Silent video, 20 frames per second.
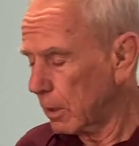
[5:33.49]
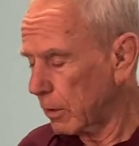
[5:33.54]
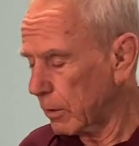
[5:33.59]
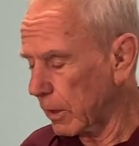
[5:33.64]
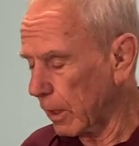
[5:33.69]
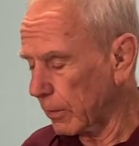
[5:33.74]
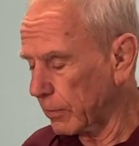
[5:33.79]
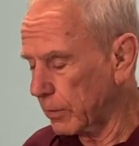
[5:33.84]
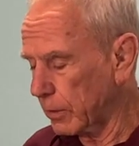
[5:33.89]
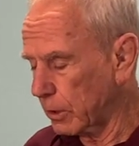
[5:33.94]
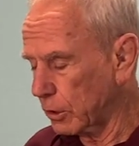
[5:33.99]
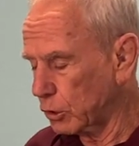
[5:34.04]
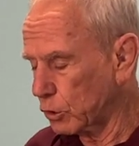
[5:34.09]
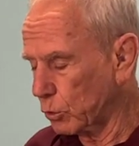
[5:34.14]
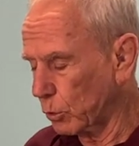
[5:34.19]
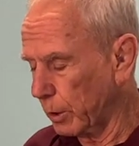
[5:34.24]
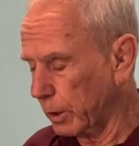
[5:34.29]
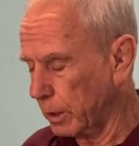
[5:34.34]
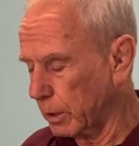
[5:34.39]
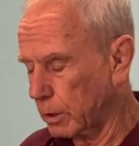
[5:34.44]
that the
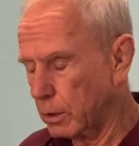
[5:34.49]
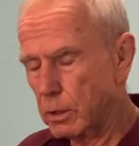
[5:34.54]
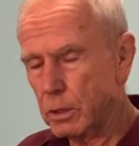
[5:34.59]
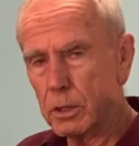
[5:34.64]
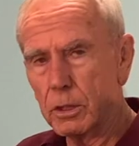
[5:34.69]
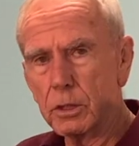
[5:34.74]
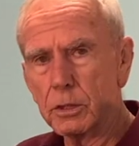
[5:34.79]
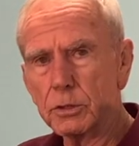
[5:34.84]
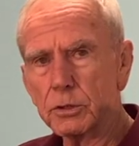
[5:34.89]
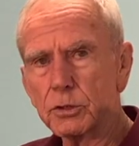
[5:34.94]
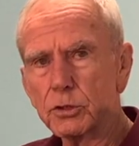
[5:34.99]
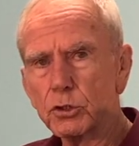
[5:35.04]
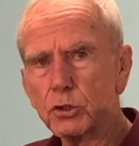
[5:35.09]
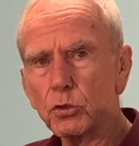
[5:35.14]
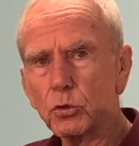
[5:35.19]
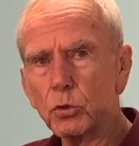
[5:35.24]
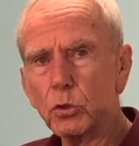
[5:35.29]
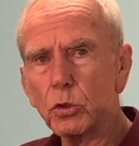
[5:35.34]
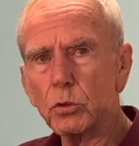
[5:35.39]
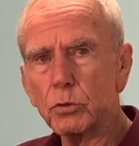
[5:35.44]
joint is
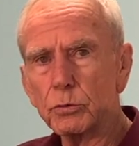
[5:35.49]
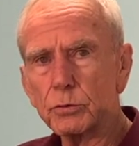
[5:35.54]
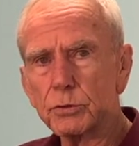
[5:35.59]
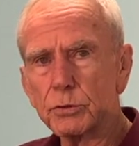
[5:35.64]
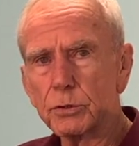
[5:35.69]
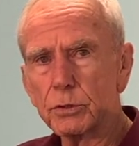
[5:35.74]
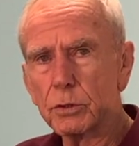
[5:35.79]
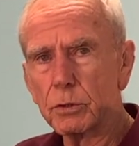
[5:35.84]
too loose.